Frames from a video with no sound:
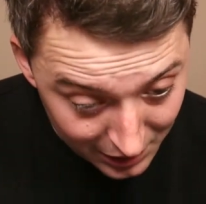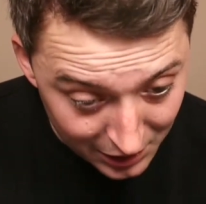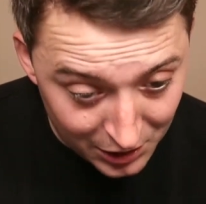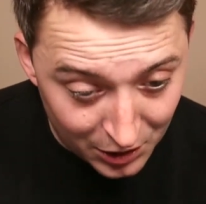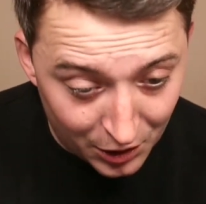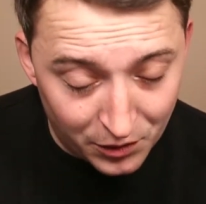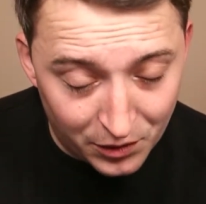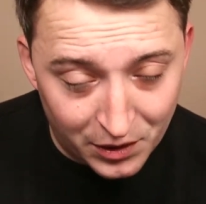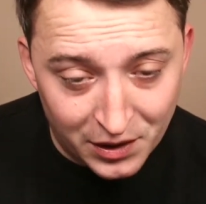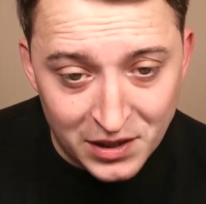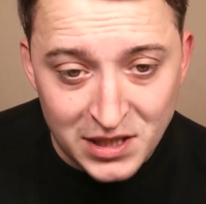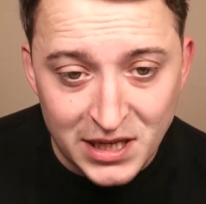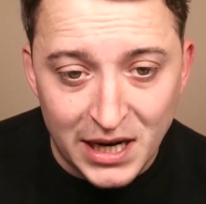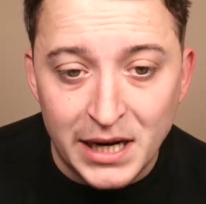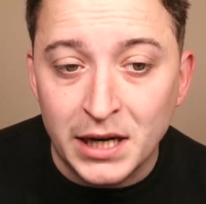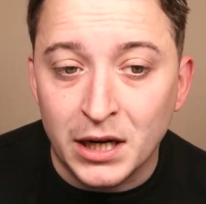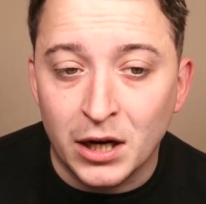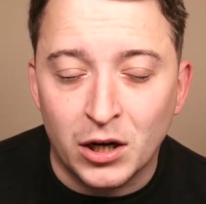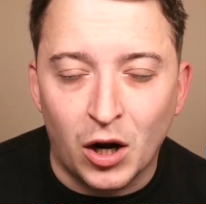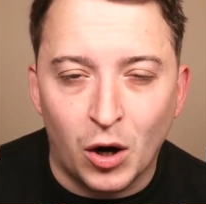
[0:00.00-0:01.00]

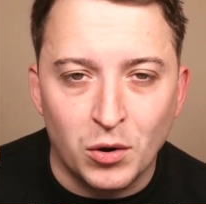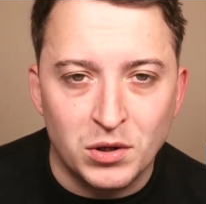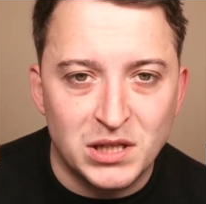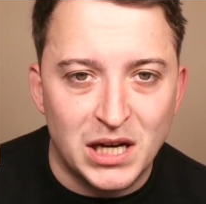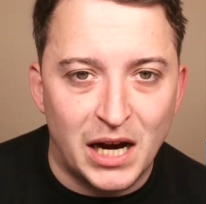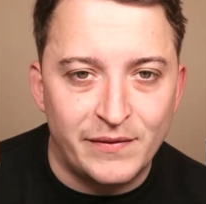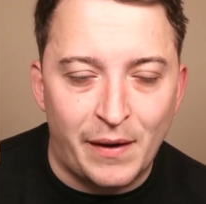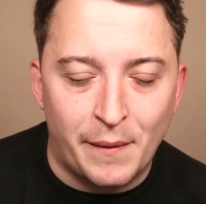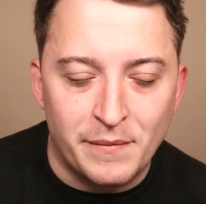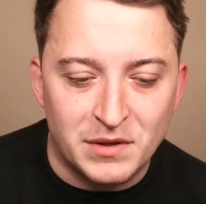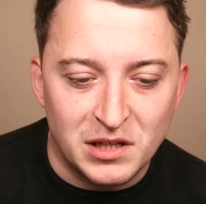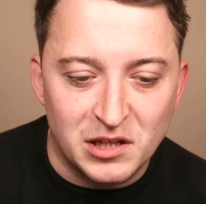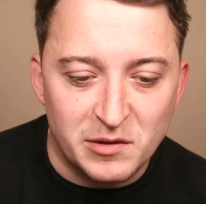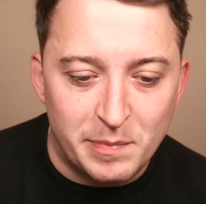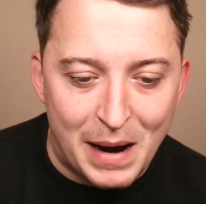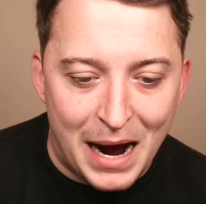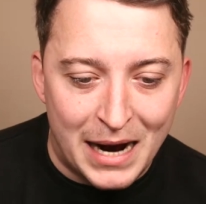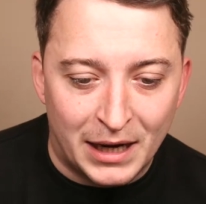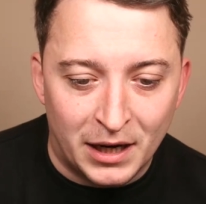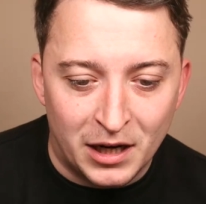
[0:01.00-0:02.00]
conceding a goal to Southampton's
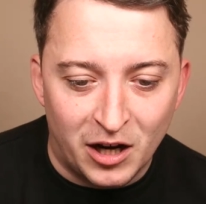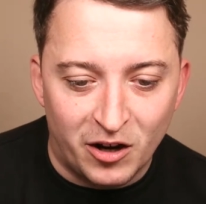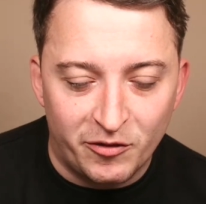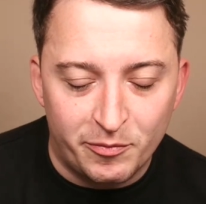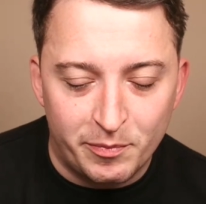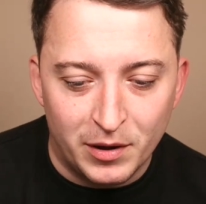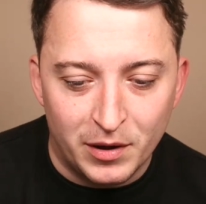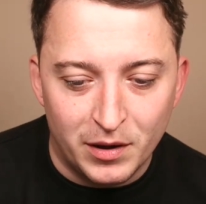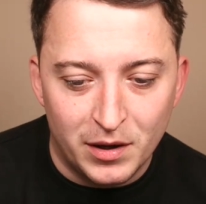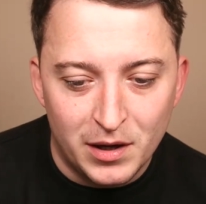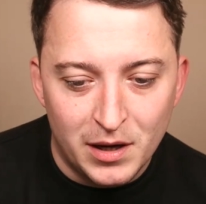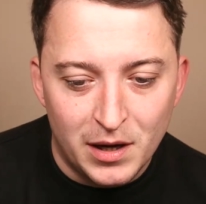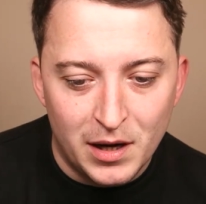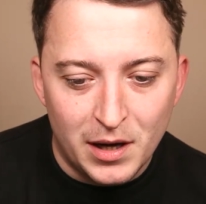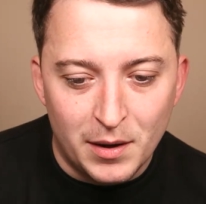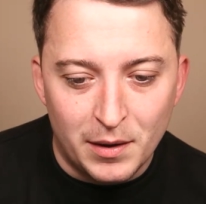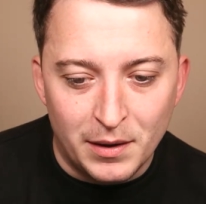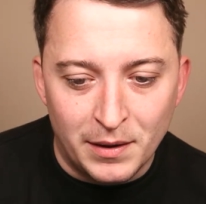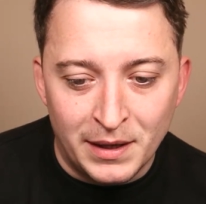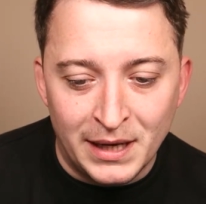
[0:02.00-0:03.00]
bad enough, but
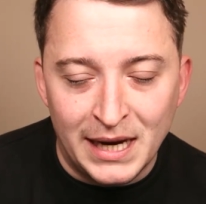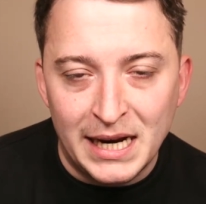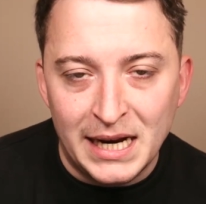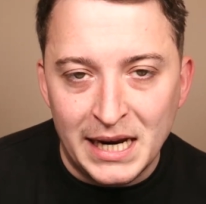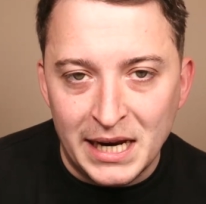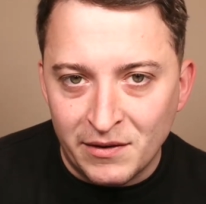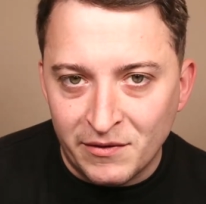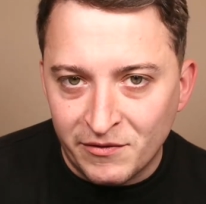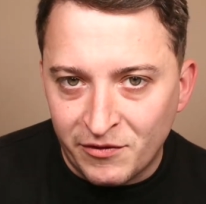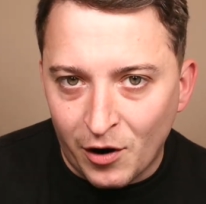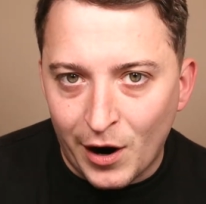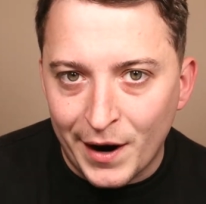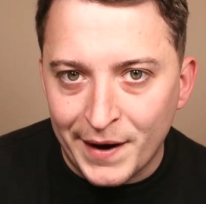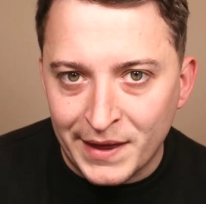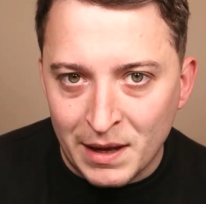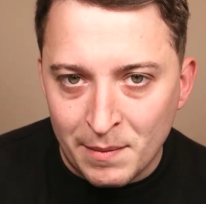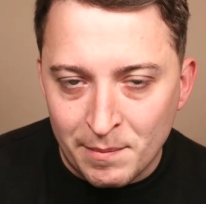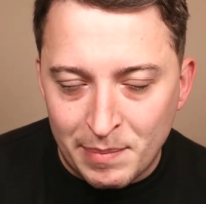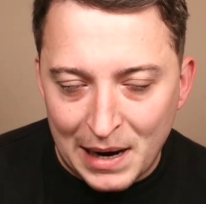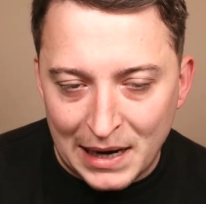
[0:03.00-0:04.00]
nearly inviting
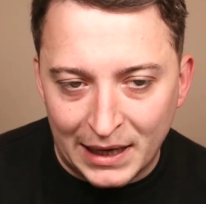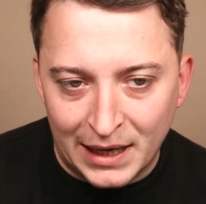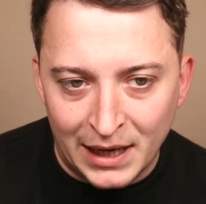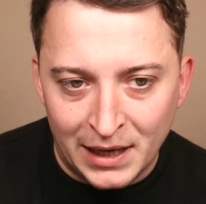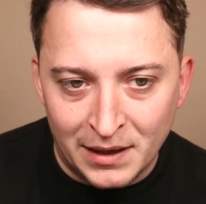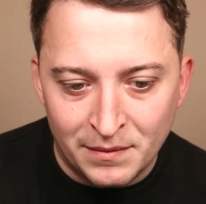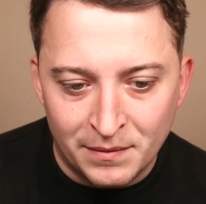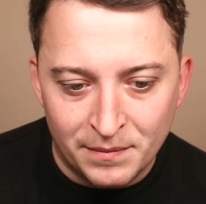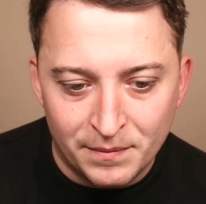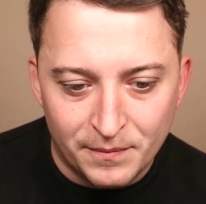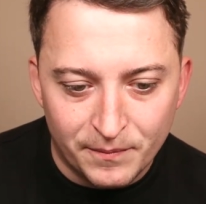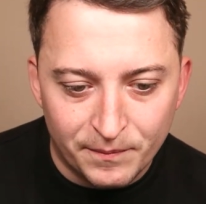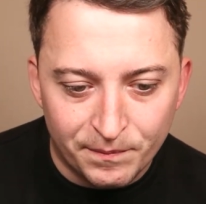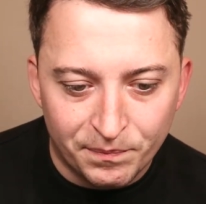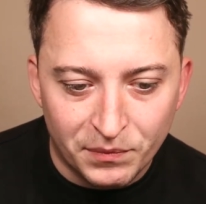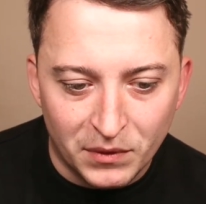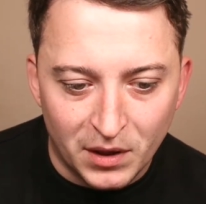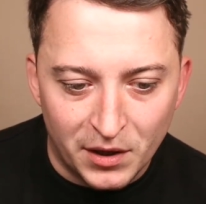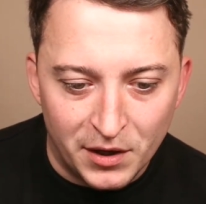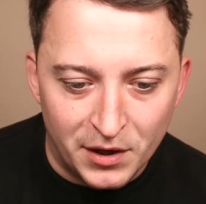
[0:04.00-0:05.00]
them back in,
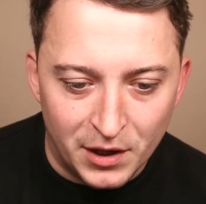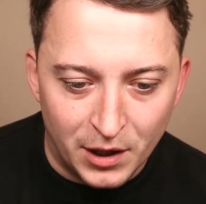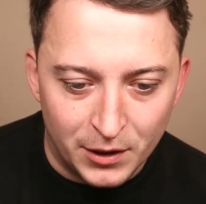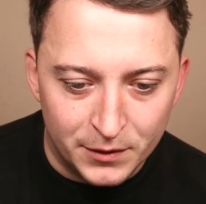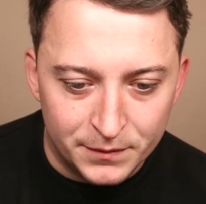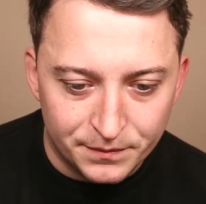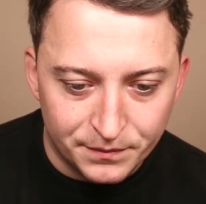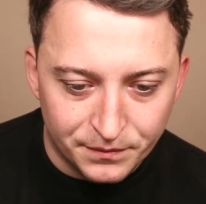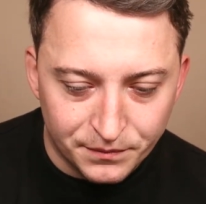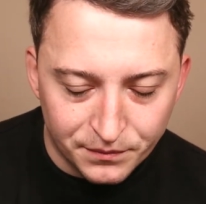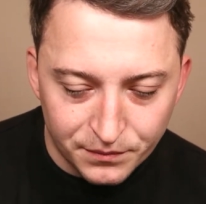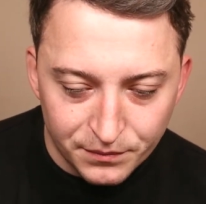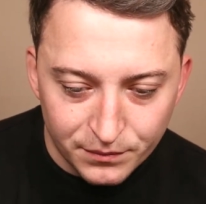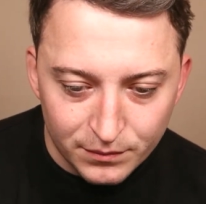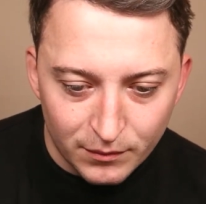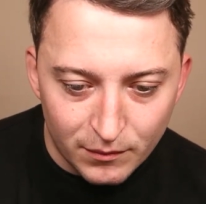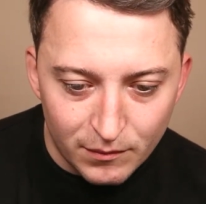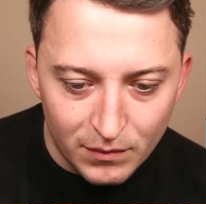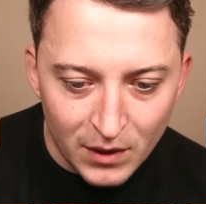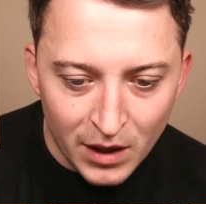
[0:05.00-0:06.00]

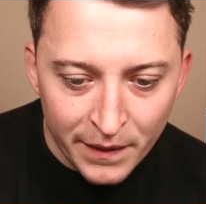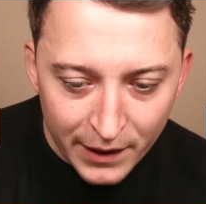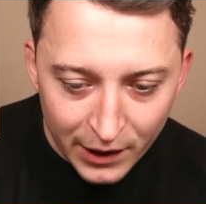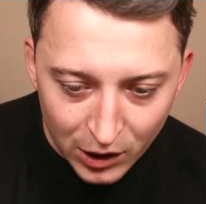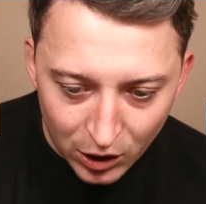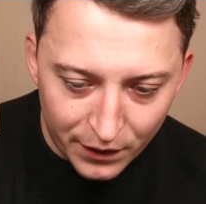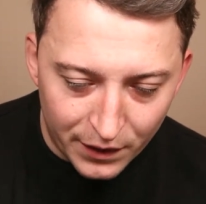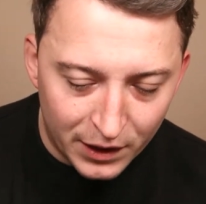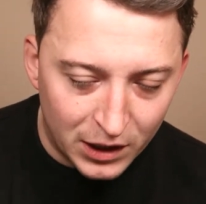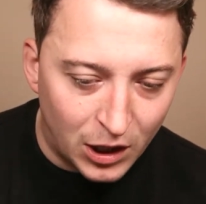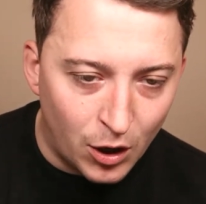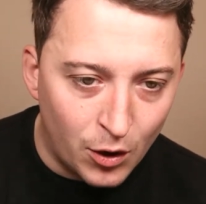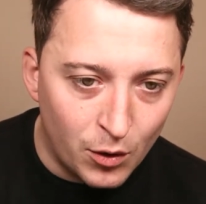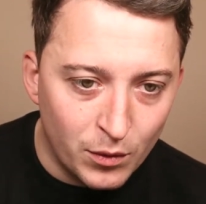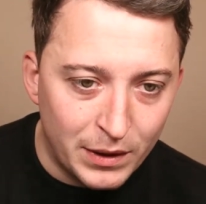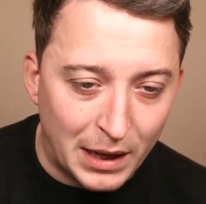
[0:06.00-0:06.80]
they got the goal.